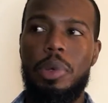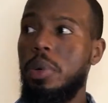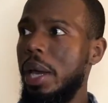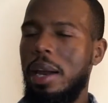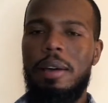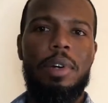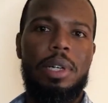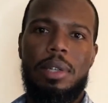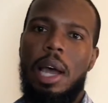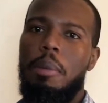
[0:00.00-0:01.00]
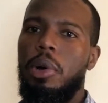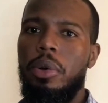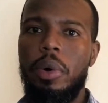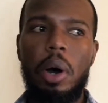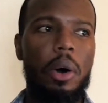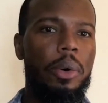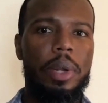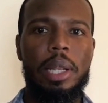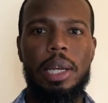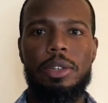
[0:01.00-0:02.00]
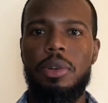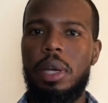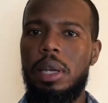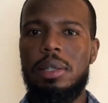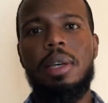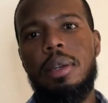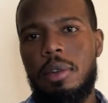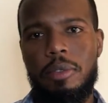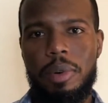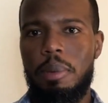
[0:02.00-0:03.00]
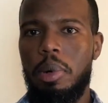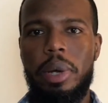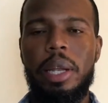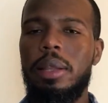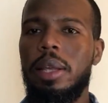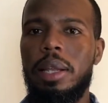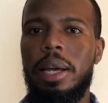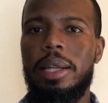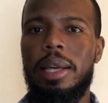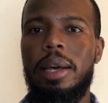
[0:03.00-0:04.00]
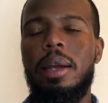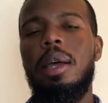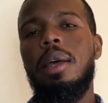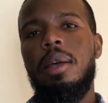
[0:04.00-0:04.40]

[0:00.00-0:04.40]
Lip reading: You can't have a good time on your own unless you're getting attention from them or anything like that.